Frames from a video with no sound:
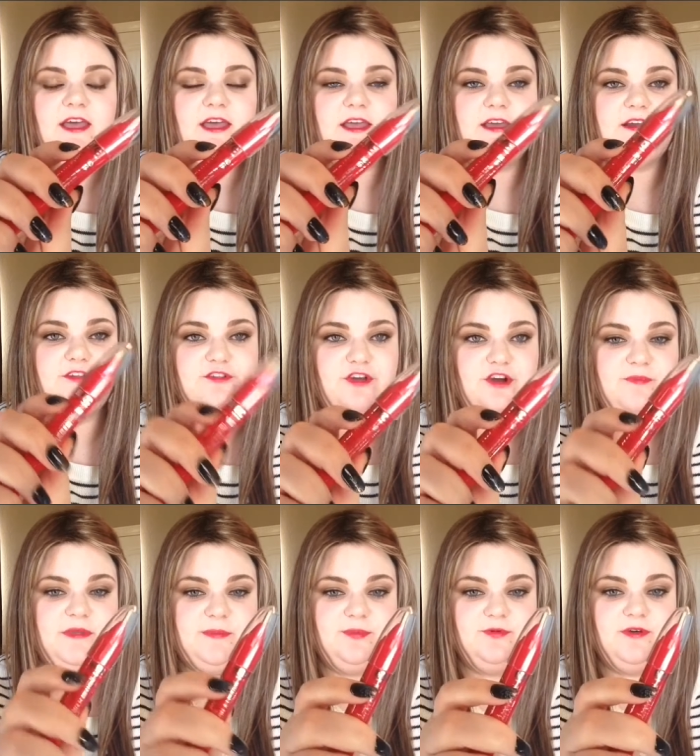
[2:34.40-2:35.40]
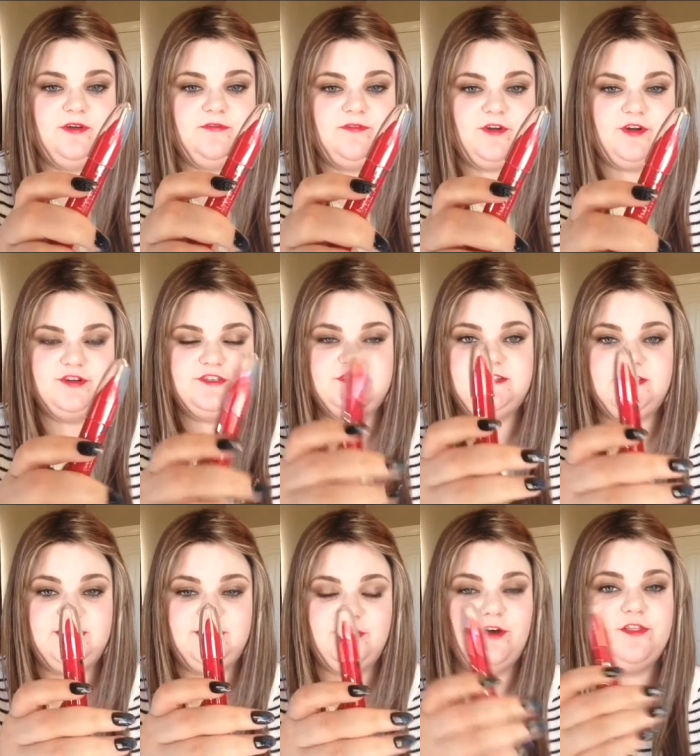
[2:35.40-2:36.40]
and a lot of people at first
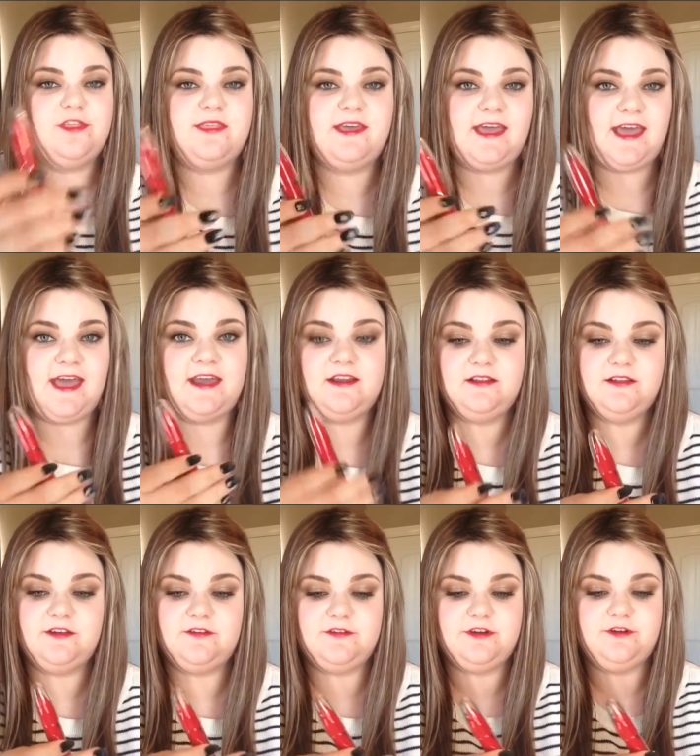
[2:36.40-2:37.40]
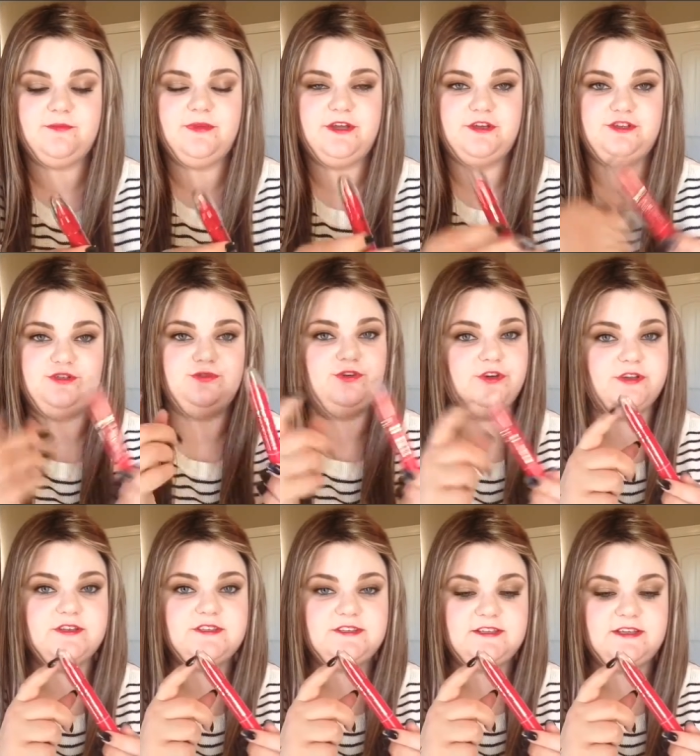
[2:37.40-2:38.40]
didn't know that they had glitter in them because you
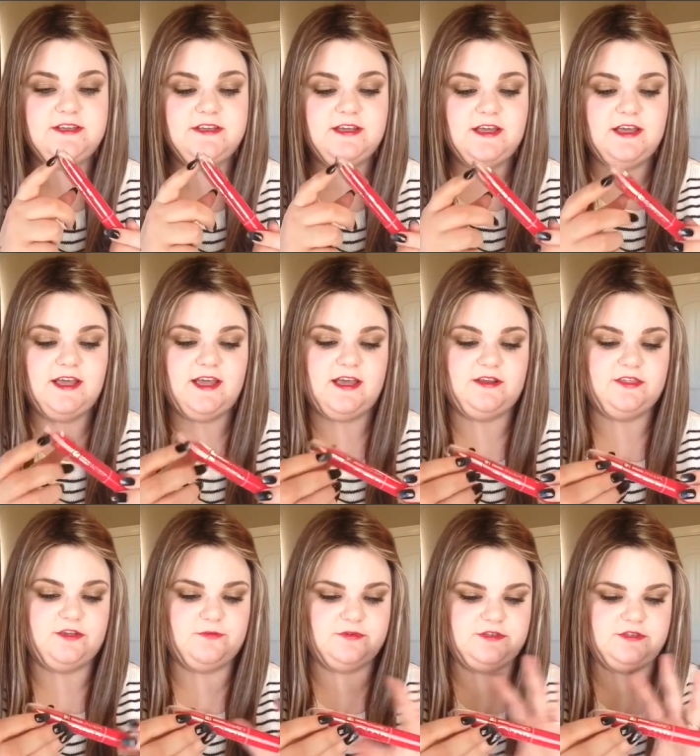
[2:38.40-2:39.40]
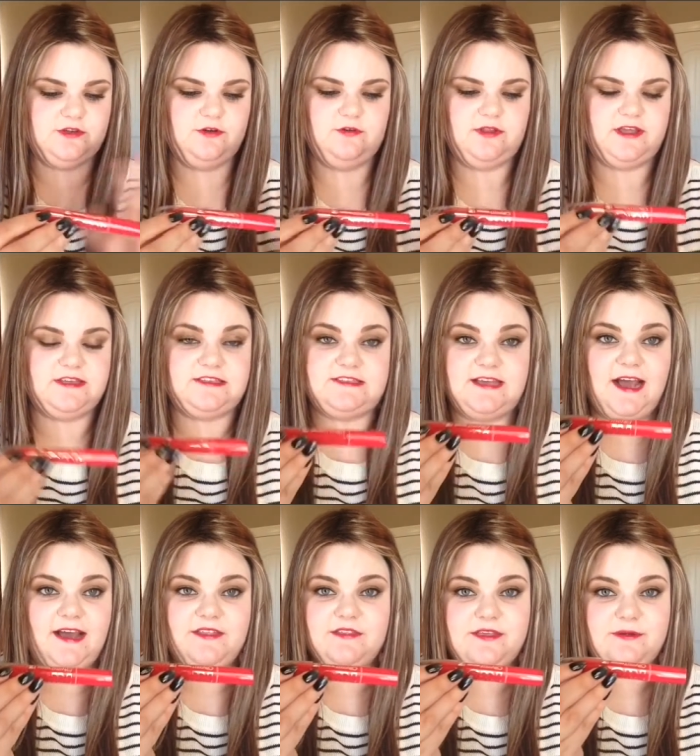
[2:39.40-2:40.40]
couldn't see, and there was no like
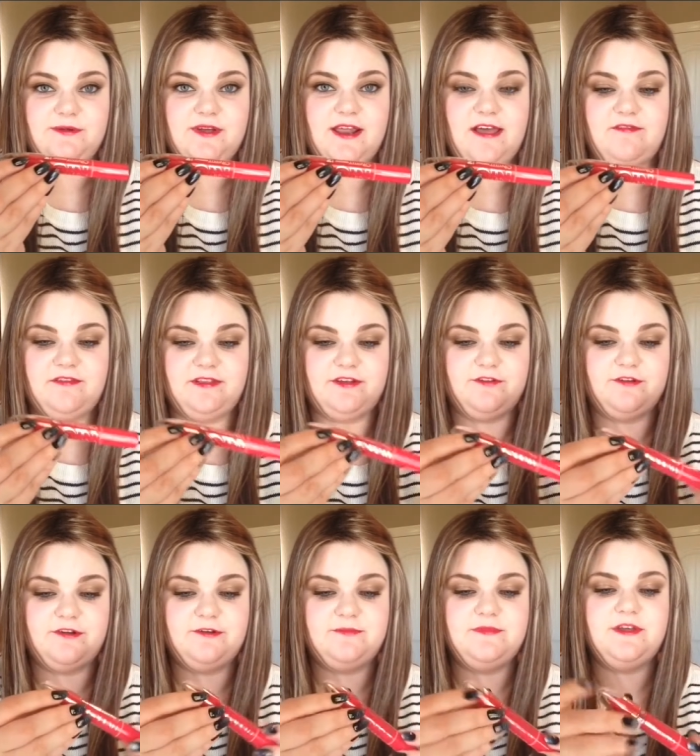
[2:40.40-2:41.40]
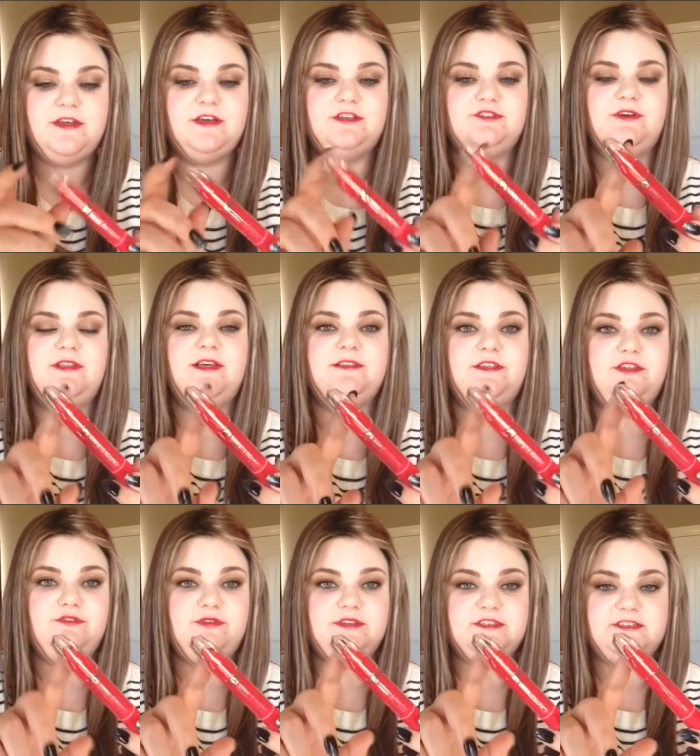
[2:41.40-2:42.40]
sign that they were going to have glitter in them. So I like that
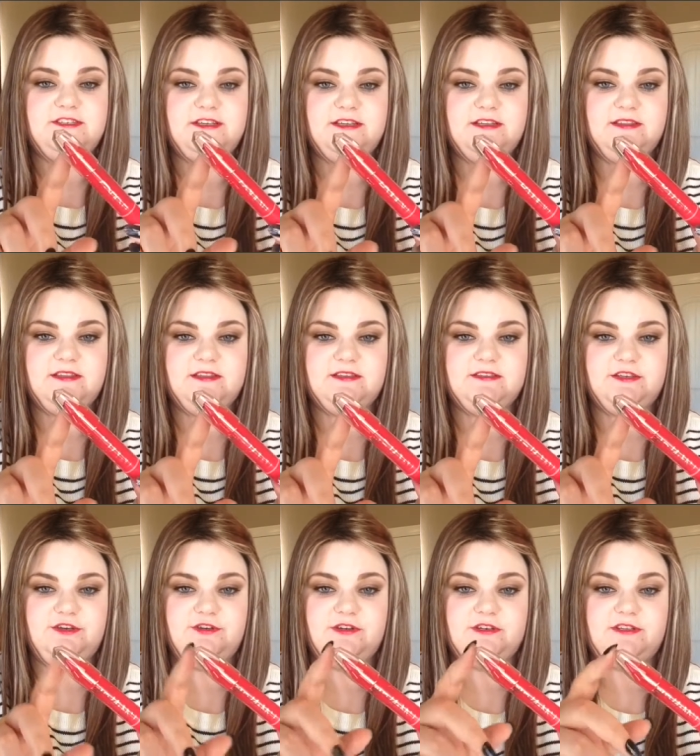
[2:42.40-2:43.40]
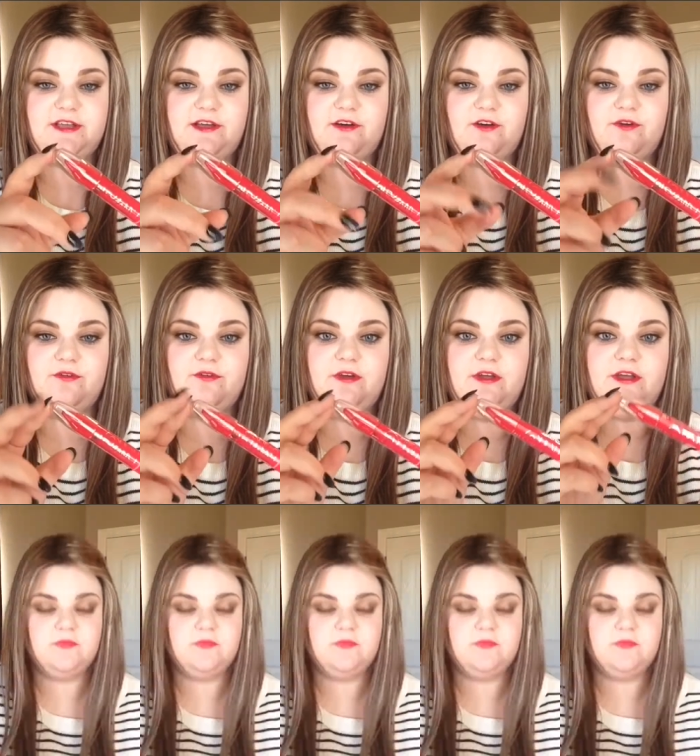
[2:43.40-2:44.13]
you can see in this and you can tell.